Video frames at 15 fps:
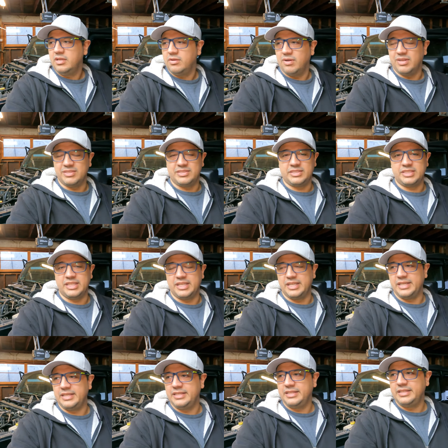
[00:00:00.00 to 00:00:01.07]
Well, it's,
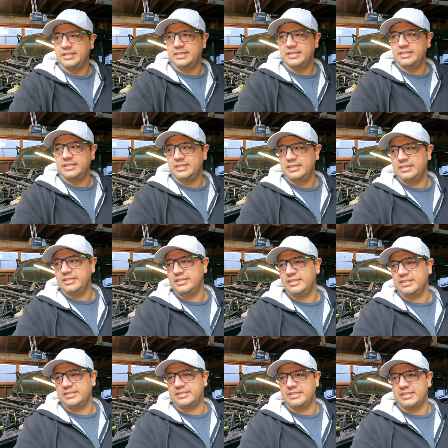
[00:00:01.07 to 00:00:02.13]
uh,
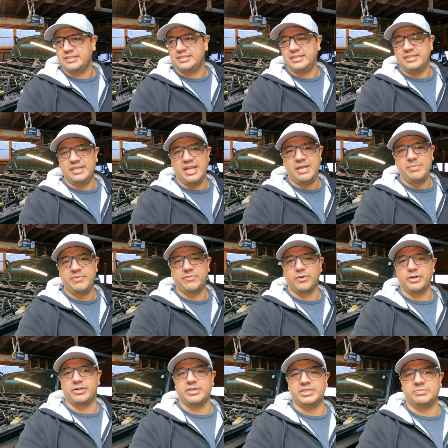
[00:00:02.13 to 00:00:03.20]
let's see, it's the day before
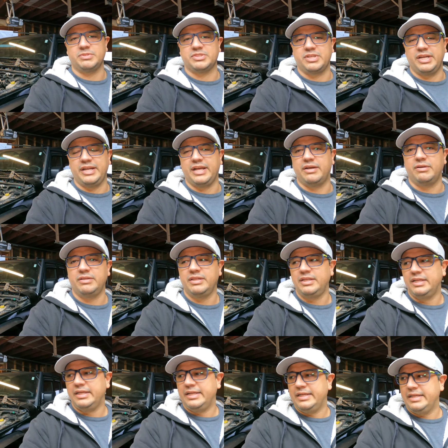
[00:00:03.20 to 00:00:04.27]
Christmas right now,
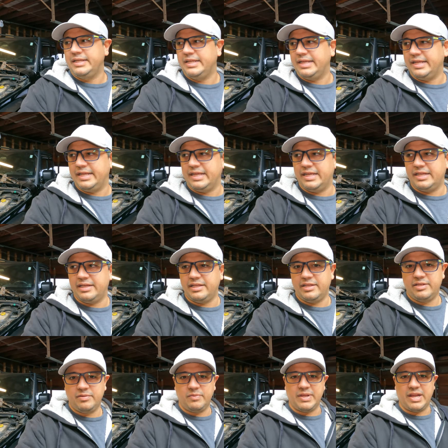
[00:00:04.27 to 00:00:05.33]
and
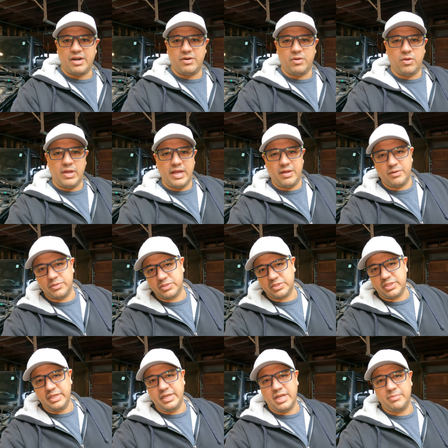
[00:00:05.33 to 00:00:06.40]
we got our whole house
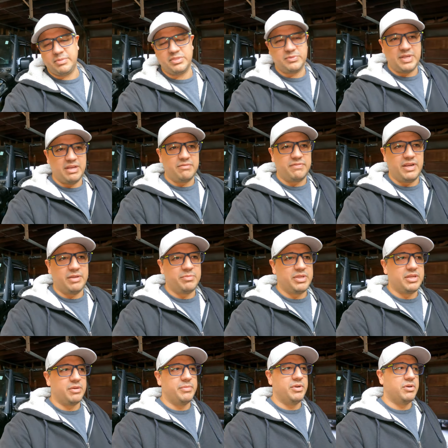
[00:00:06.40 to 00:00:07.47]
cleaned up because we got family
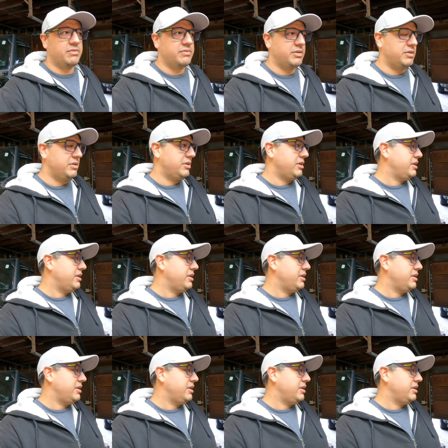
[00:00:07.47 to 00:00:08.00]
coming over.